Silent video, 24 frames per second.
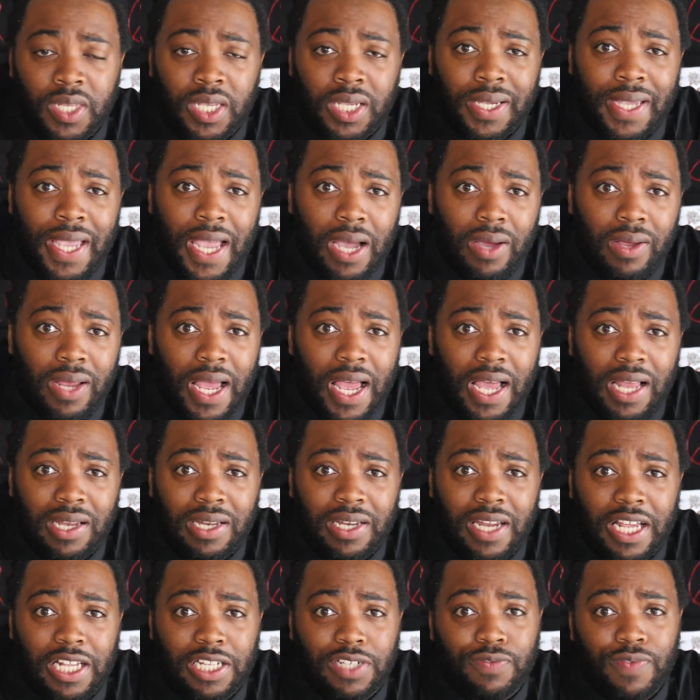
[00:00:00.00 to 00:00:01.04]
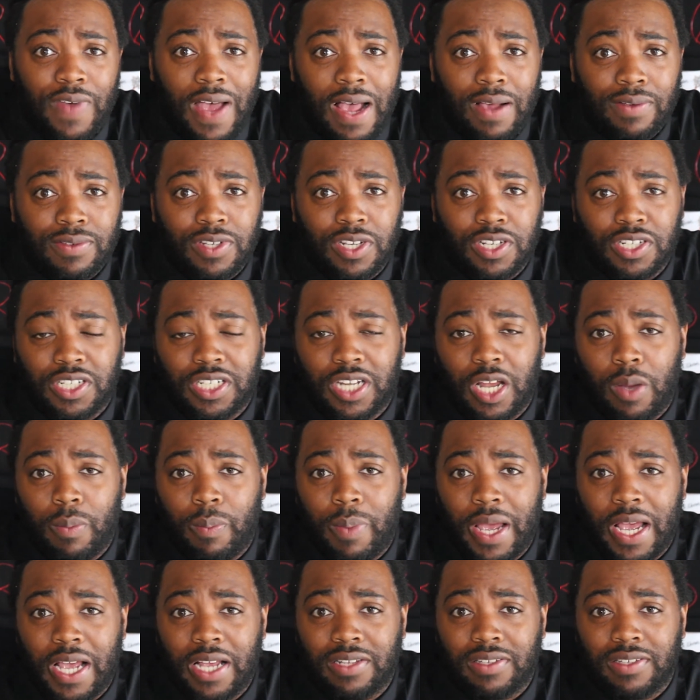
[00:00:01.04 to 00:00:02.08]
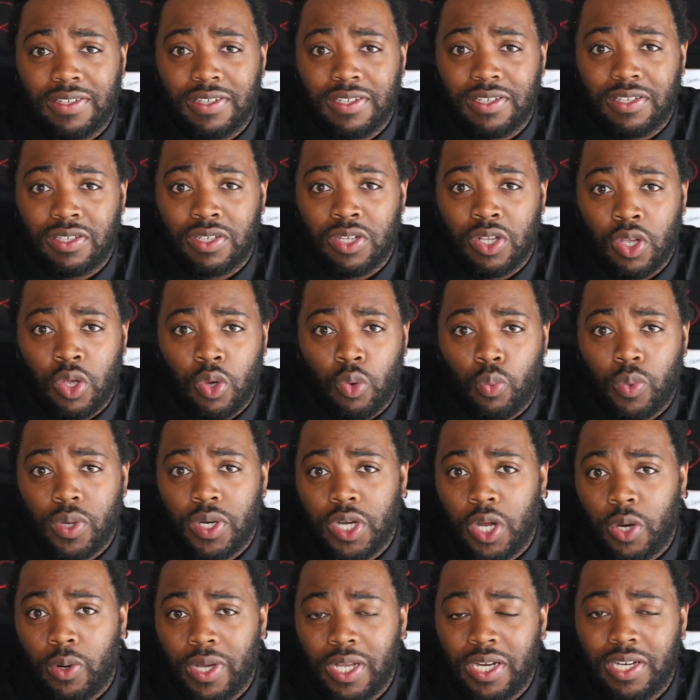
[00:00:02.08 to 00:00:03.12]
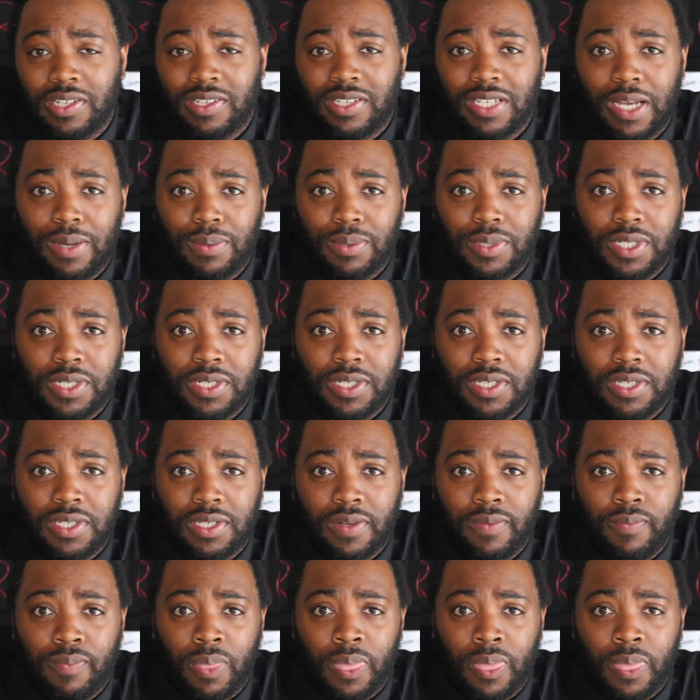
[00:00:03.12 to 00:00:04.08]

Kyle Allen has 5 touchdown passes with no interceptions.